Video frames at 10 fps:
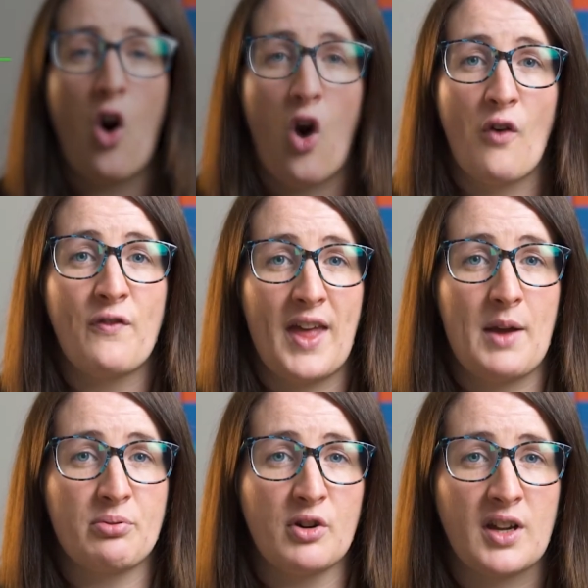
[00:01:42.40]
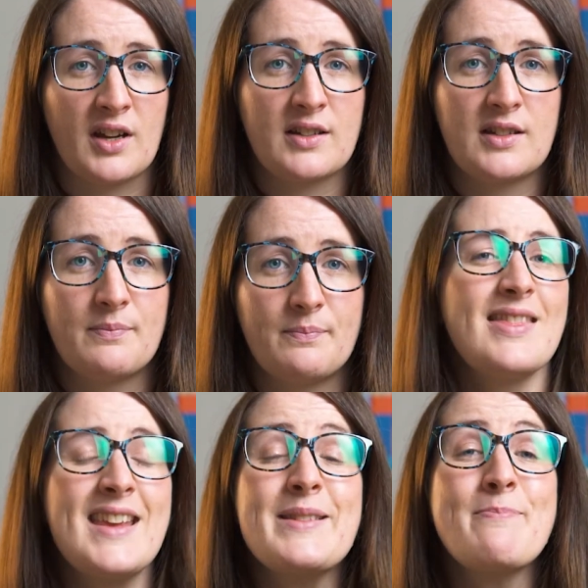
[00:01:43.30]
of their product.
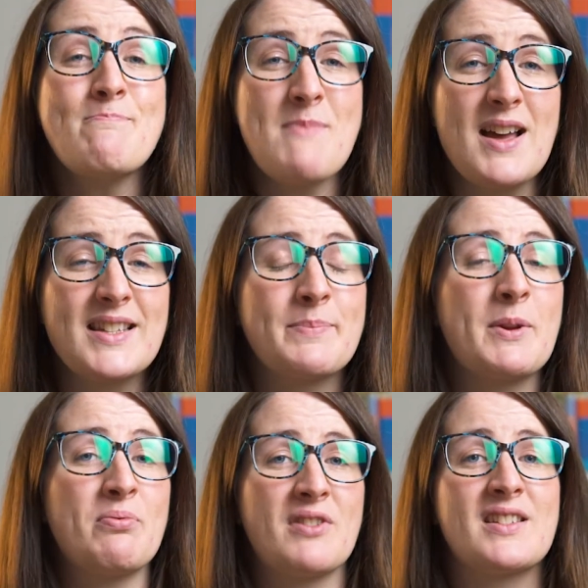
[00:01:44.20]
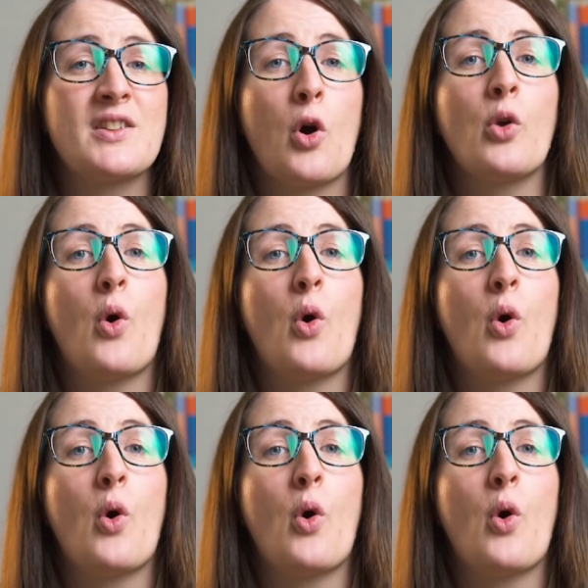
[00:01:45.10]
This must be present on